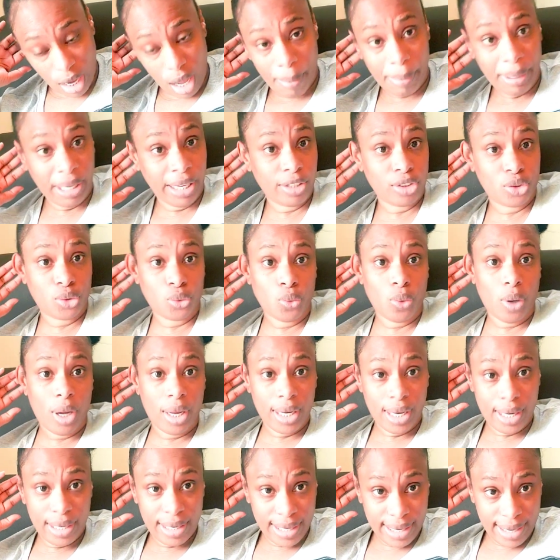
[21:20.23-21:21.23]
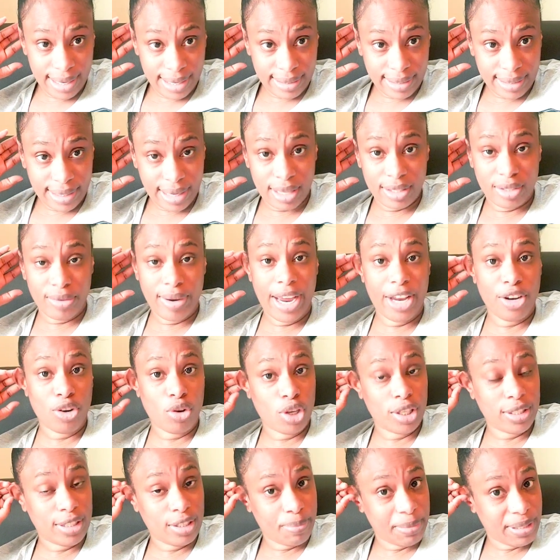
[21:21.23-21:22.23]
And I get through other days, because right
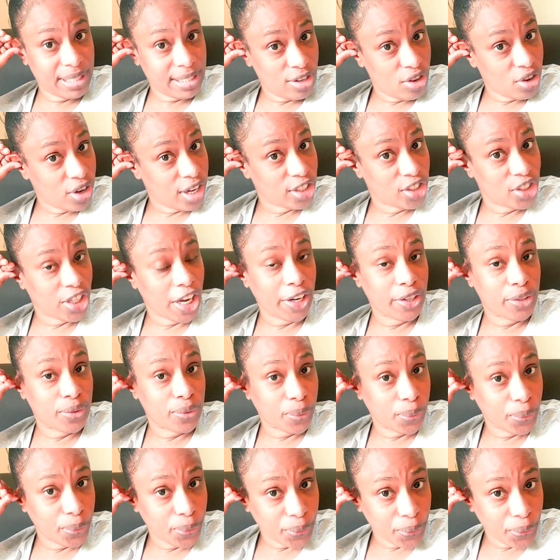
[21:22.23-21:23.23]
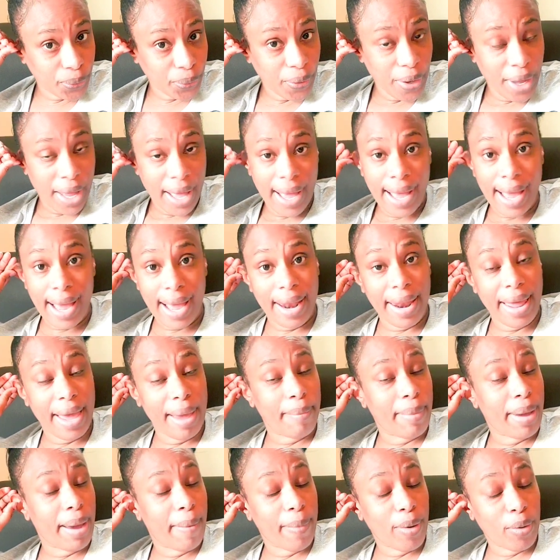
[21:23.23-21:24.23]
now you see me sitting on a chat too, no? I
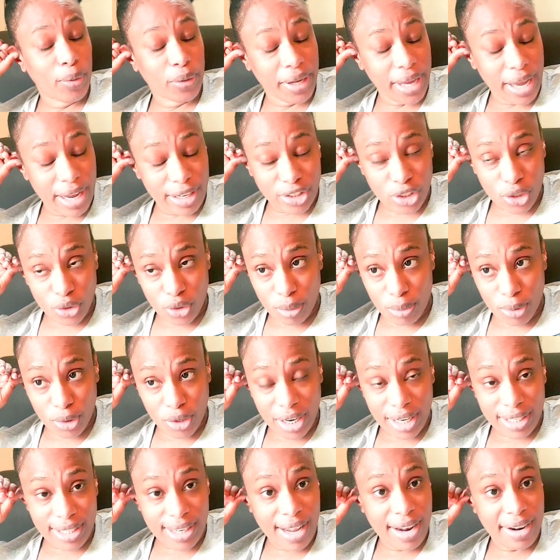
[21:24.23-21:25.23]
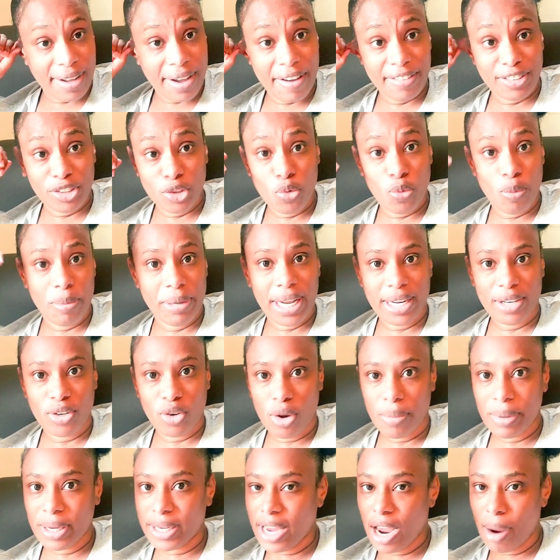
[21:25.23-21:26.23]
like my mouth can't shut up, no, not at all. I like to
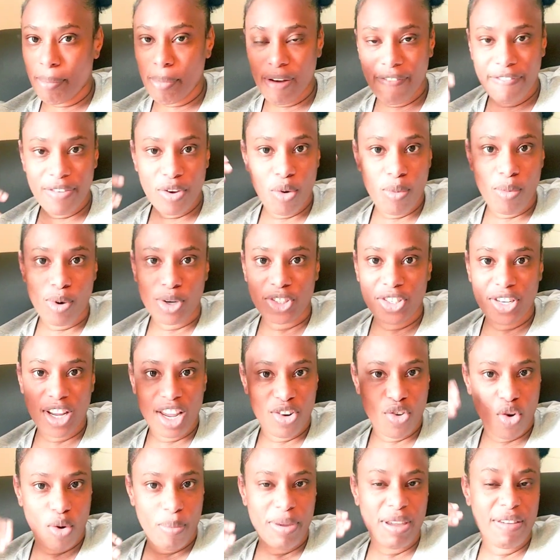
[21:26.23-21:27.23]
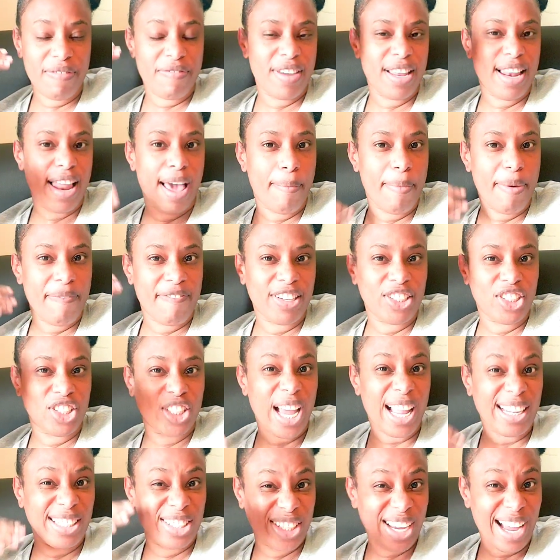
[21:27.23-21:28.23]
go be camera for how much they know me feel like me for
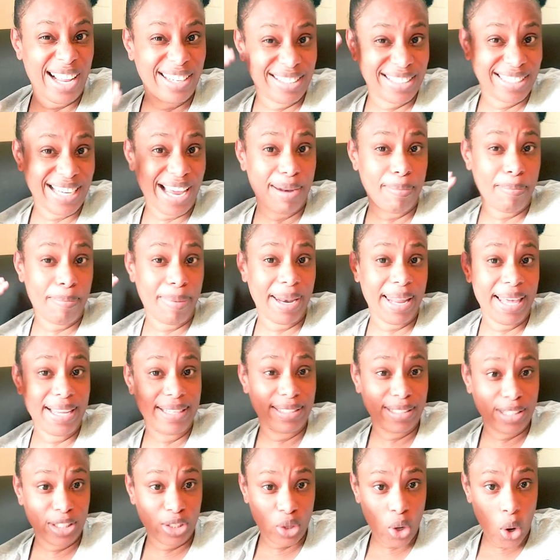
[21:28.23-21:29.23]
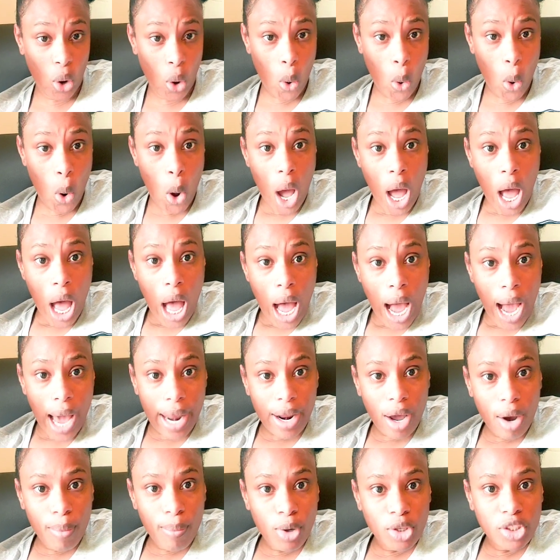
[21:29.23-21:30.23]
chat plenty now.
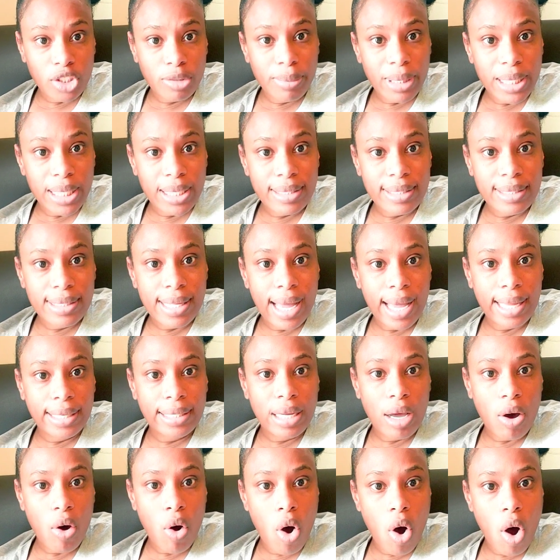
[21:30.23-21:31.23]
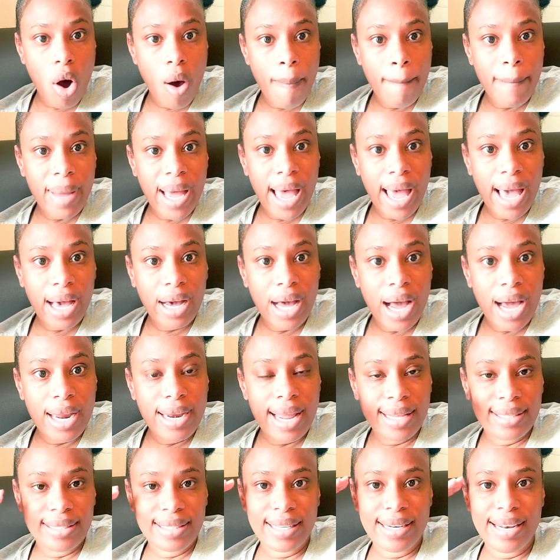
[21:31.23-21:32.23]
And how much minutes that? Oh my
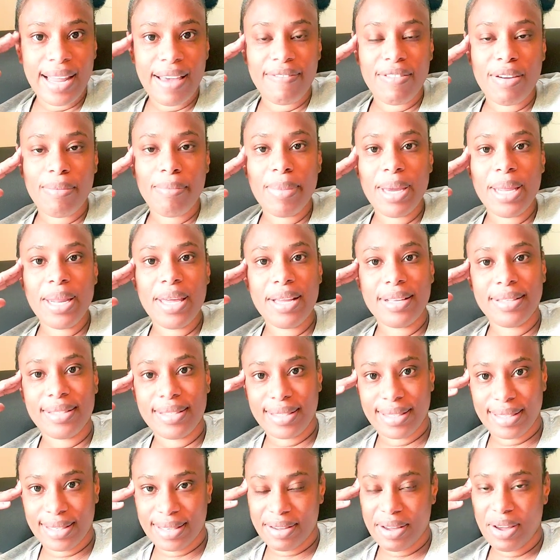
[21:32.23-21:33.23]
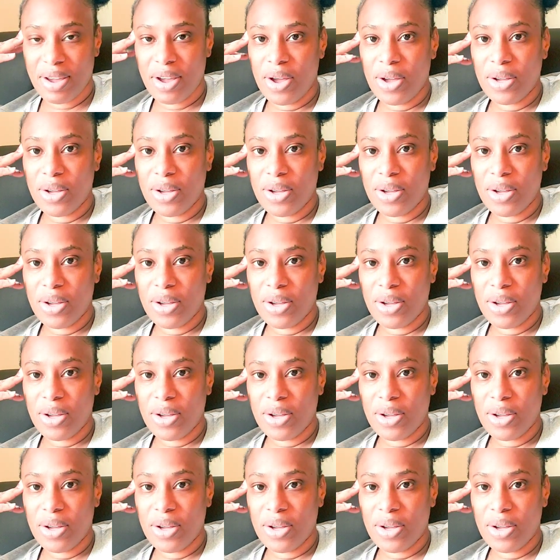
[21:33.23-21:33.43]
god, that's 11 minutes.